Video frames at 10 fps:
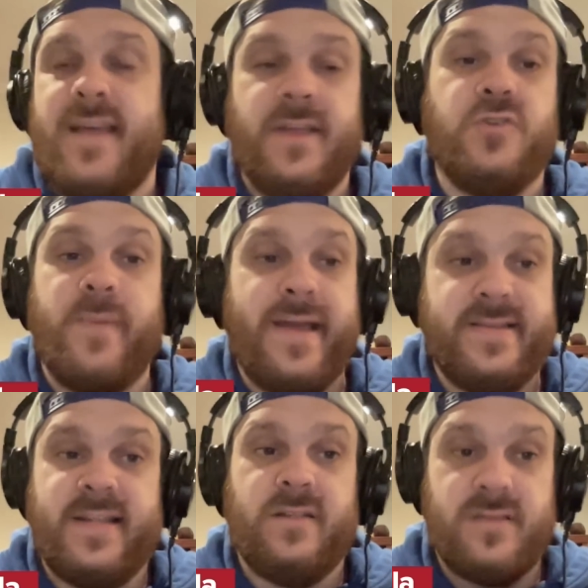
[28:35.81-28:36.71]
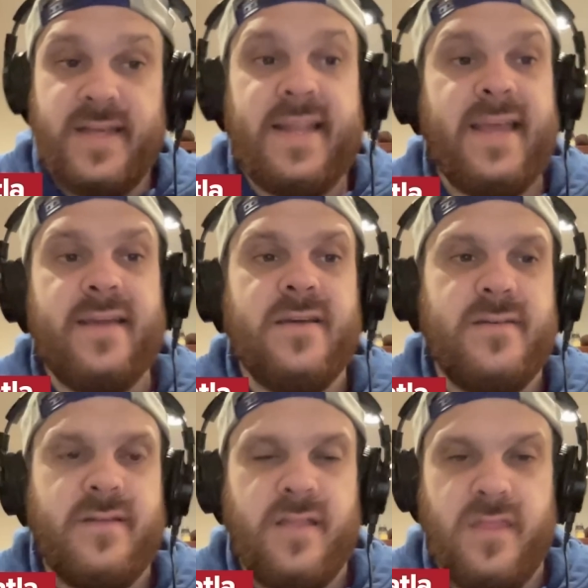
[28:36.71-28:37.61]
And Dumais is now leading
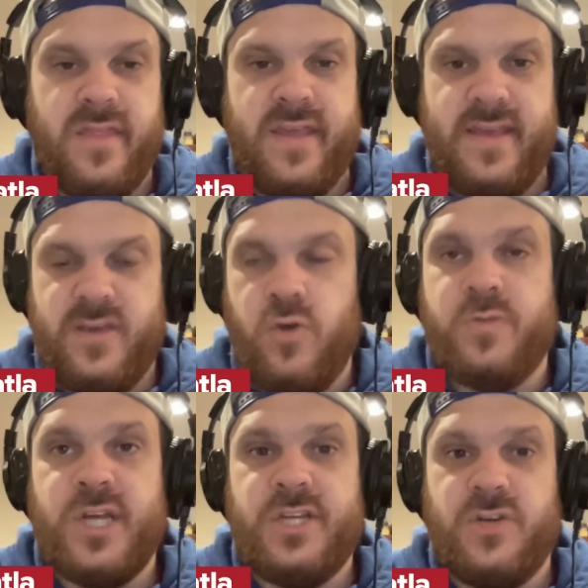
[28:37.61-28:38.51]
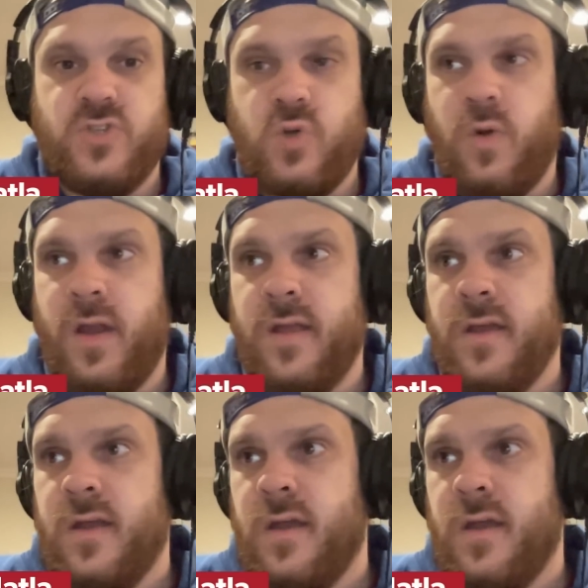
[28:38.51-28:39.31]
the QMJHL in scoring,